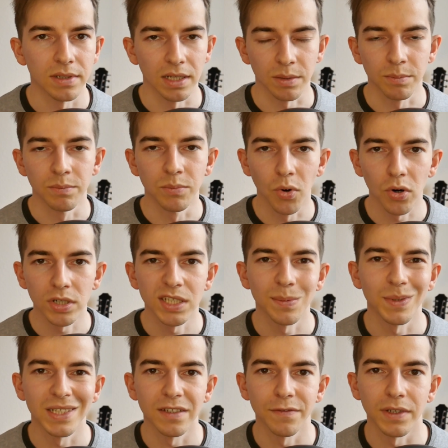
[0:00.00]
like board
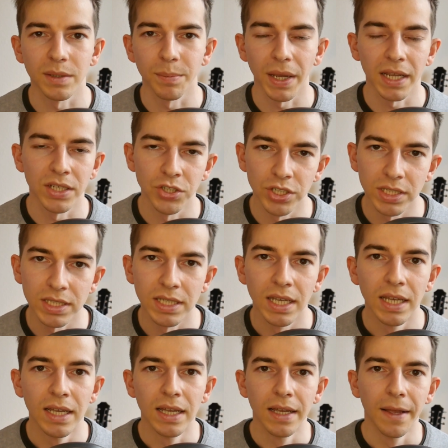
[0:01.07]
specific packages.
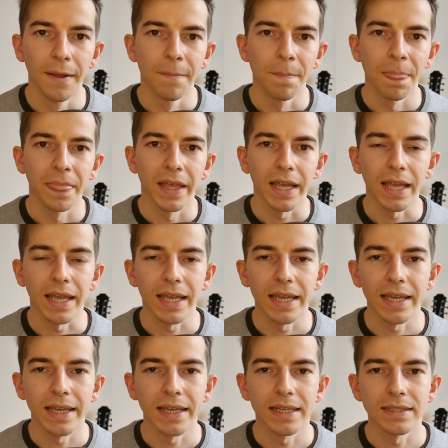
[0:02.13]

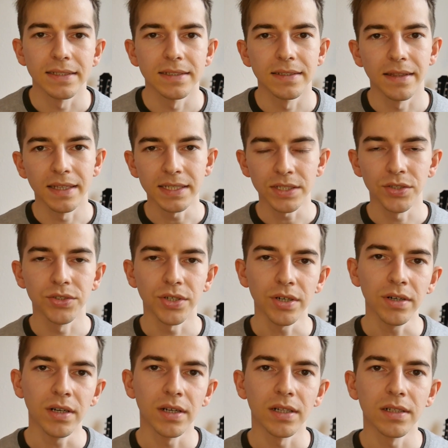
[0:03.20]
And this
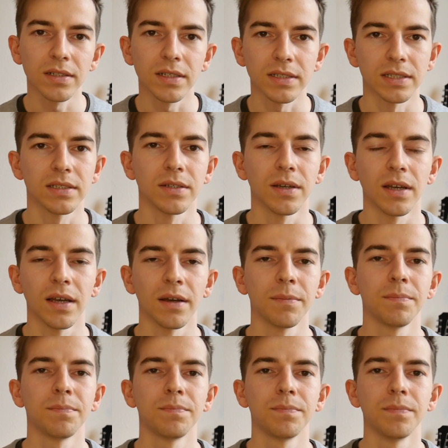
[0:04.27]
tutorial
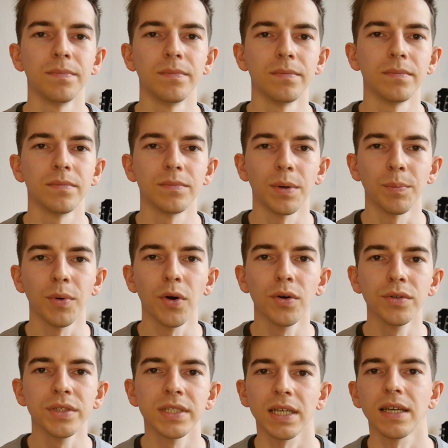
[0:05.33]

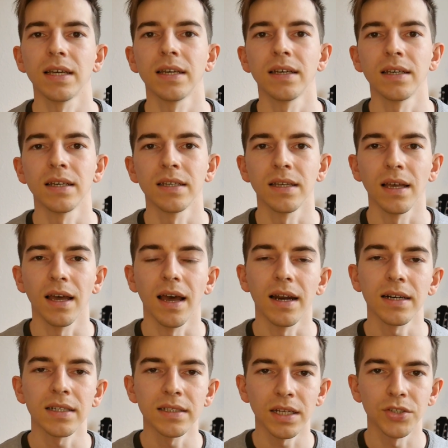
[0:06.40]
proposes
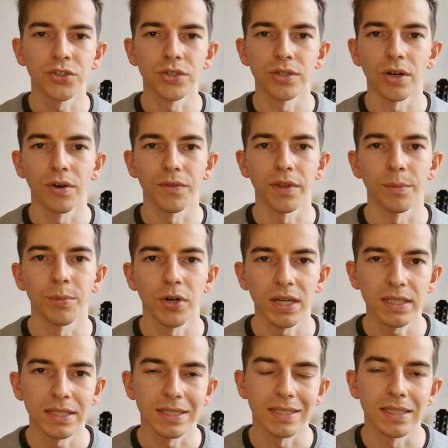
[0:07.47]
architecture of the
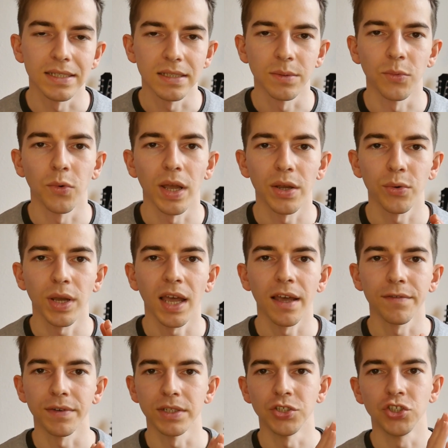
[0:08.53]
operating system where we
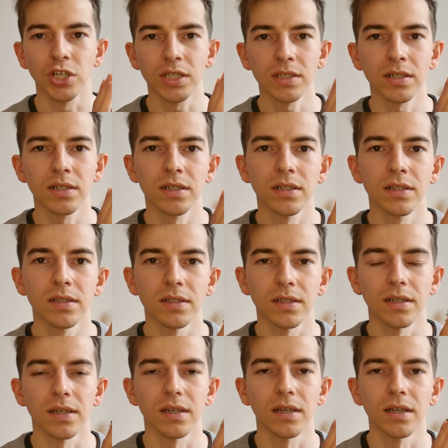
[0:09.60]
have a general
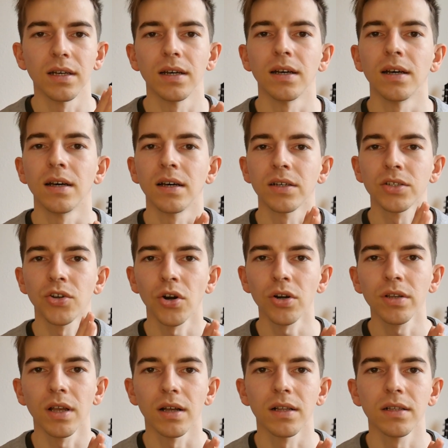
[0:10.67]

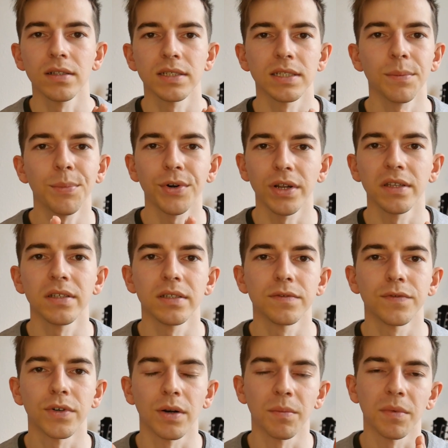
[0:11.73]
kernel separated
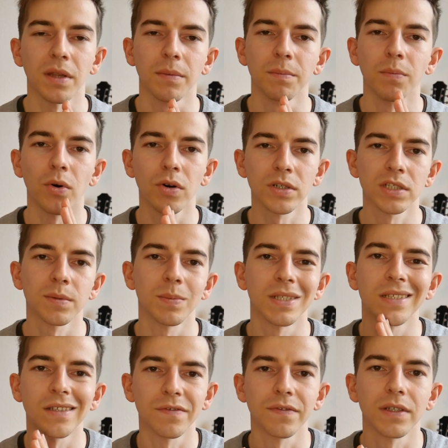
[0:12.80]
from the board
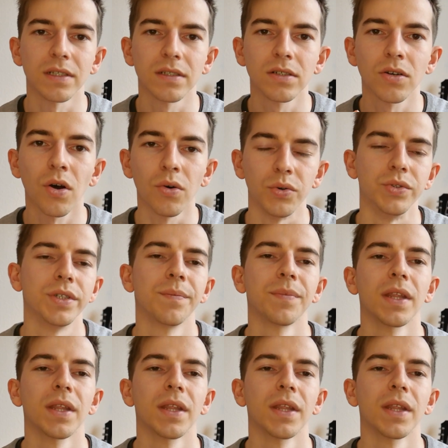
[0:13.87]
specific code.